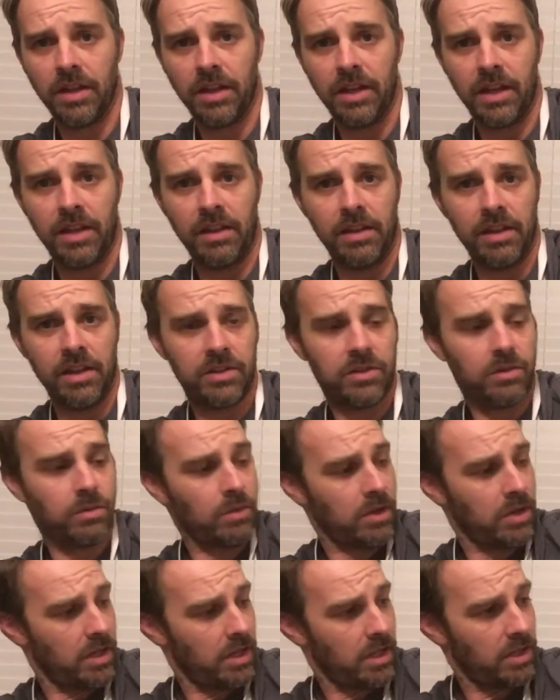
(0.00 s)
and this
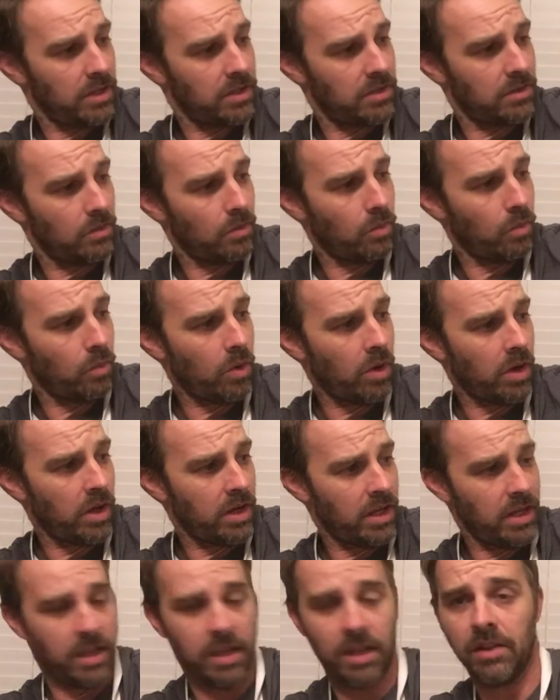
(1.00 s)
one is
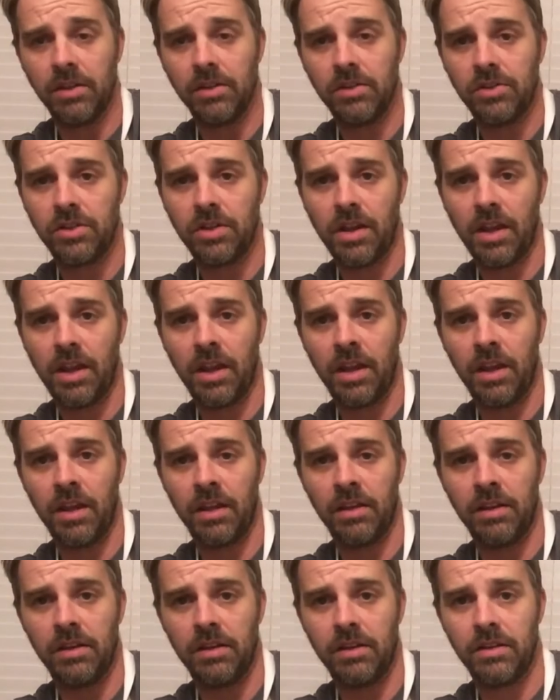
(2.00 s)
1 inch
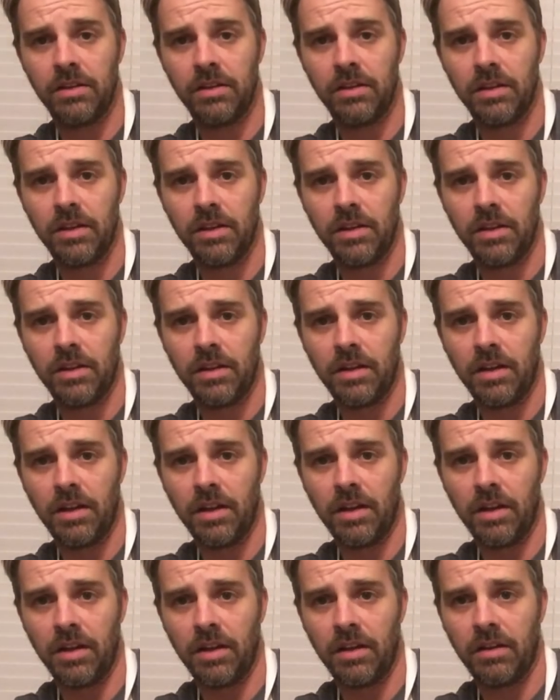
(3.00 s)
and
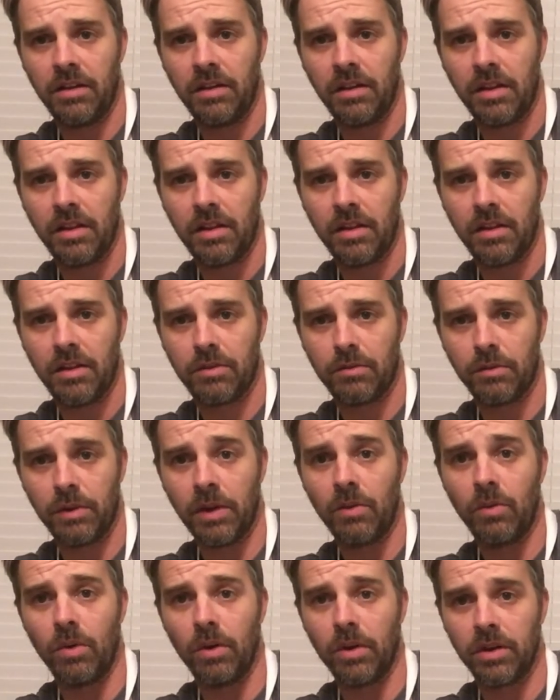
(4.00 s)

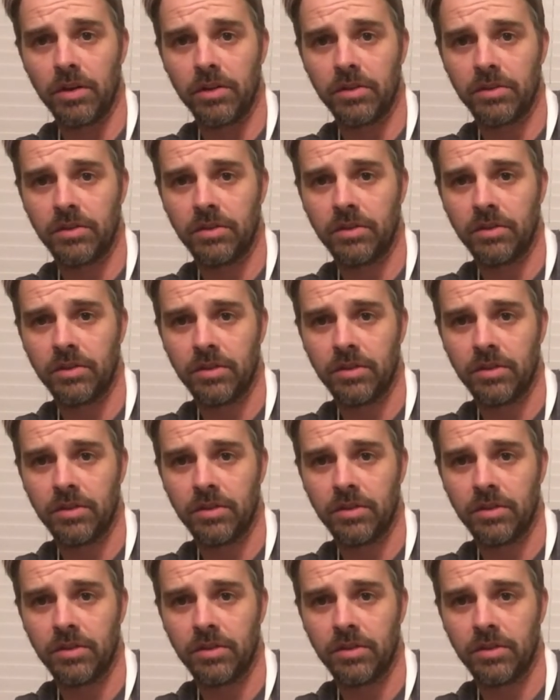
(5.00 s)
3/4.